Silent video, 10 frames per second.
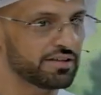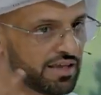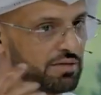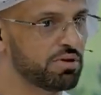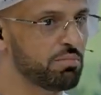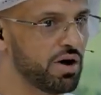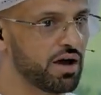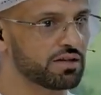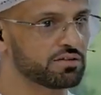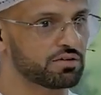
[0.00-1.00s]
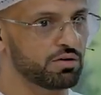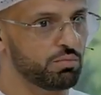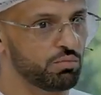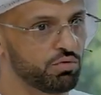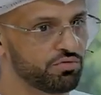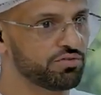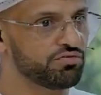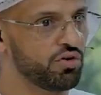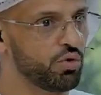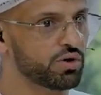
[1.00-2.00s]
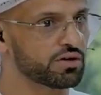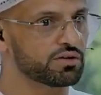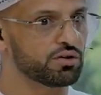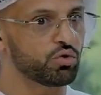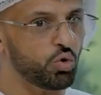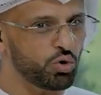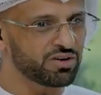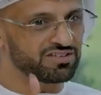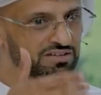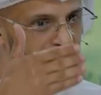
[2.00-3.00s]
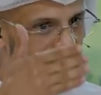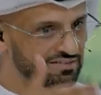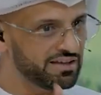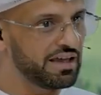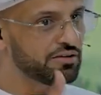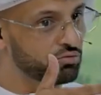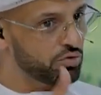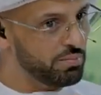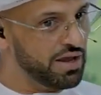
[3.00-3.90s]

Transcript: to keep in mind moving forward in order to maintain and